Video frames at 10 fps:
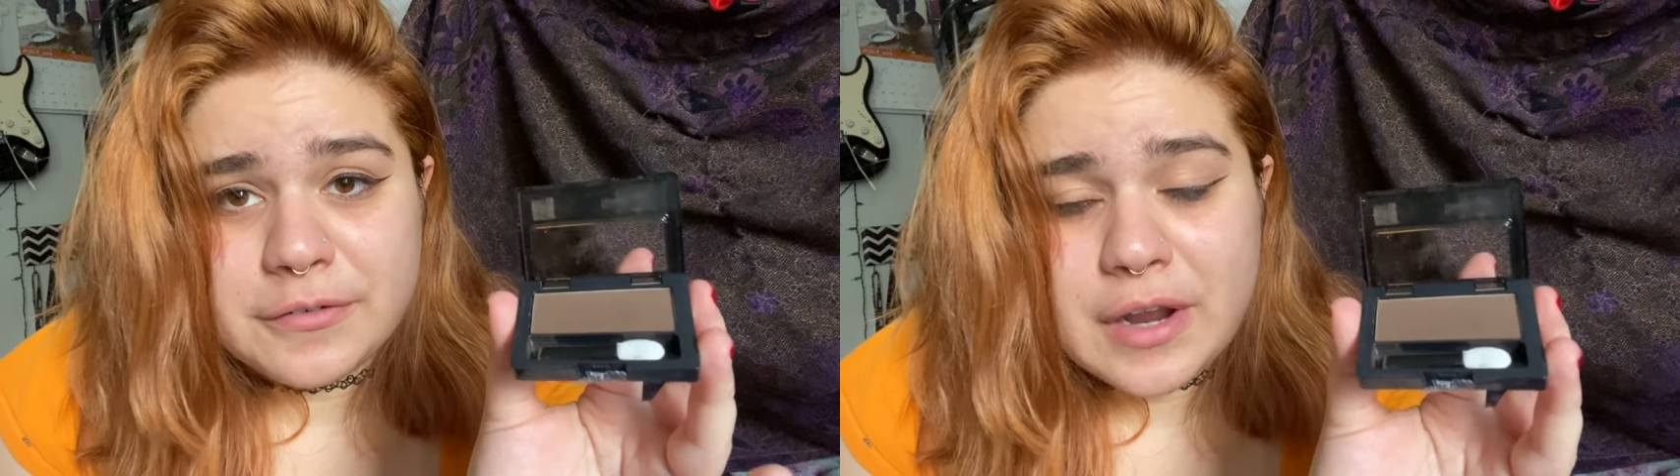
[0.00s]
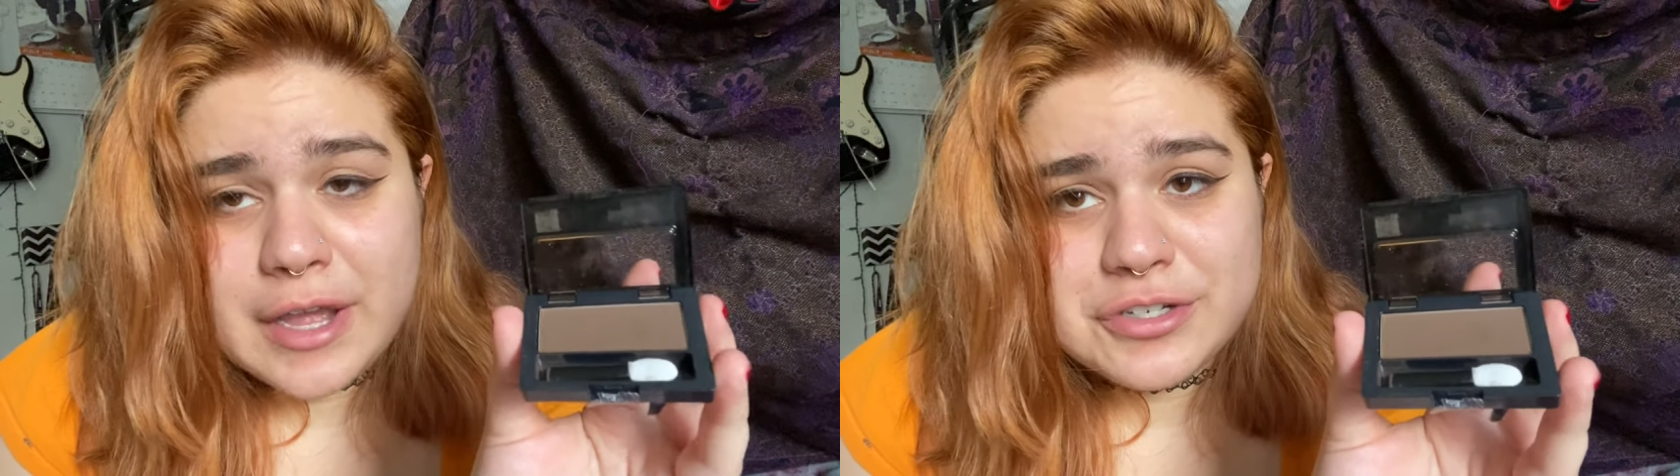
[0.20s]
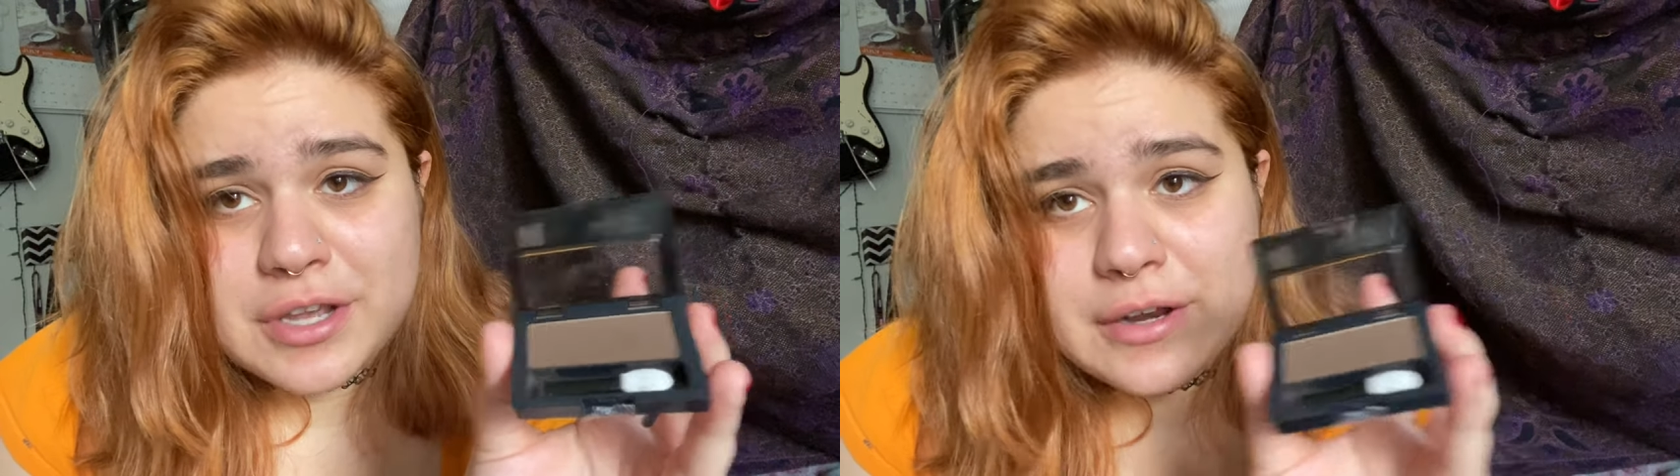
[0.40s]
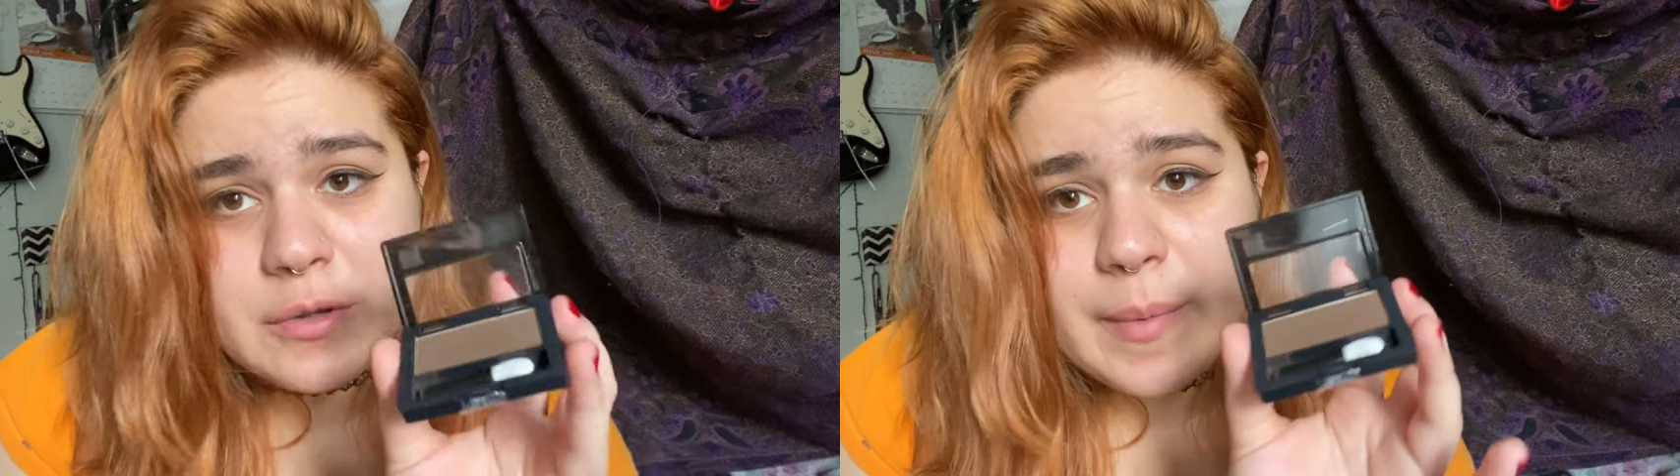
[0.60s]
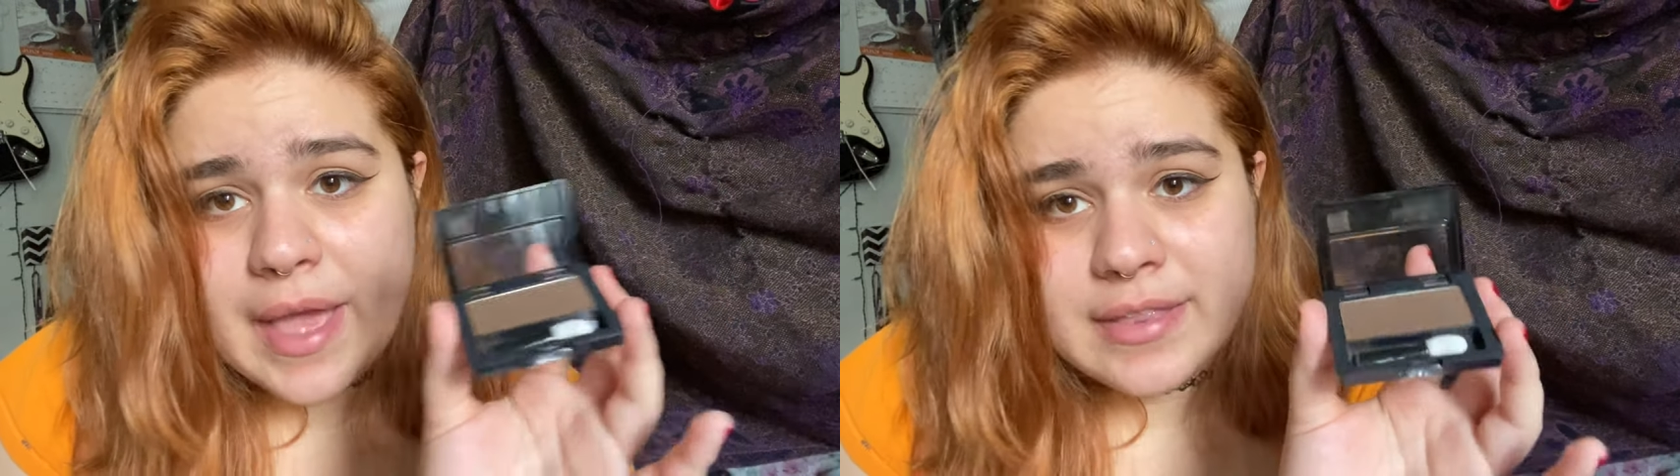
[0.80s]
eyeshadow
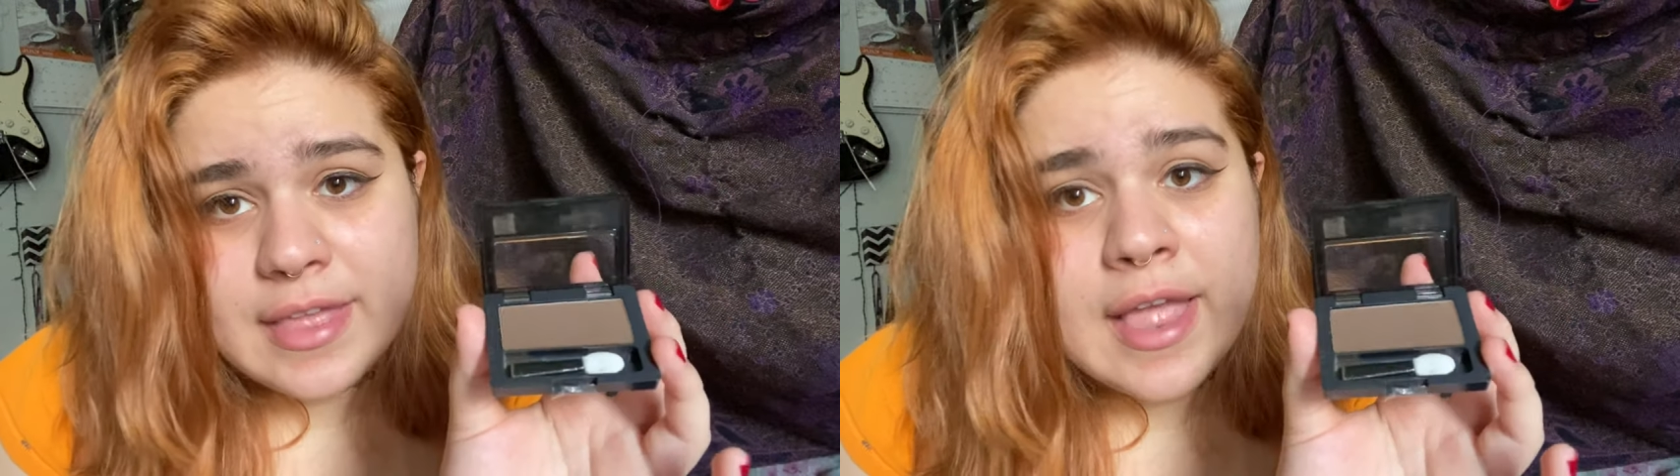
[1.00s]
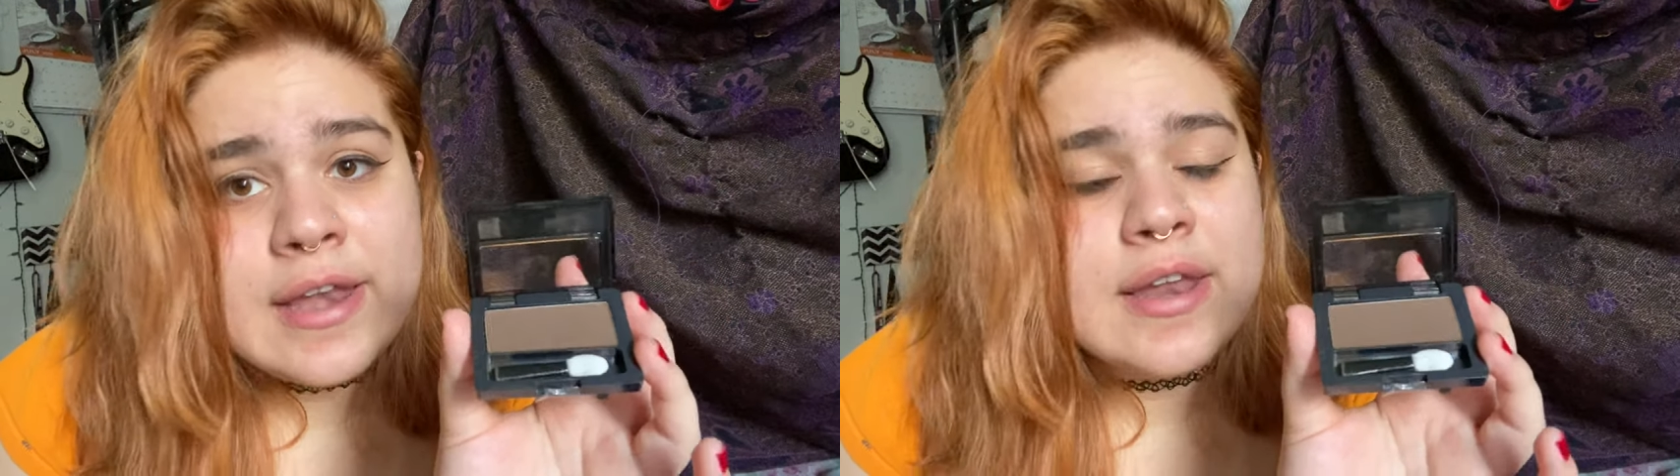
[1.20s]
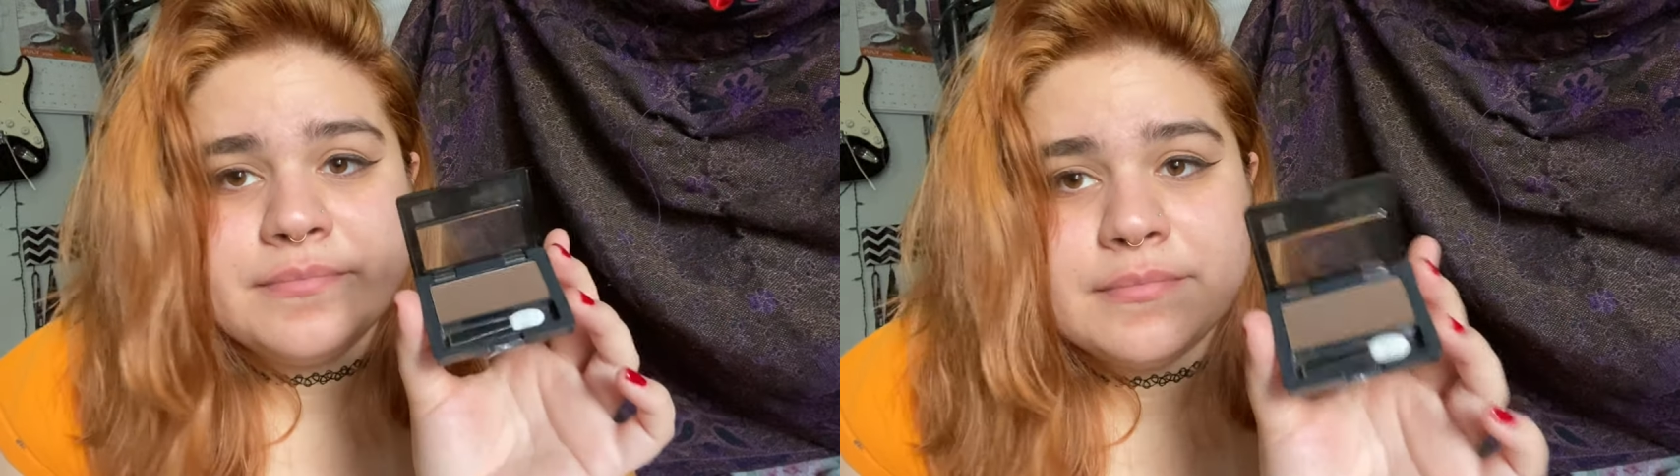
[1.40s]
back then.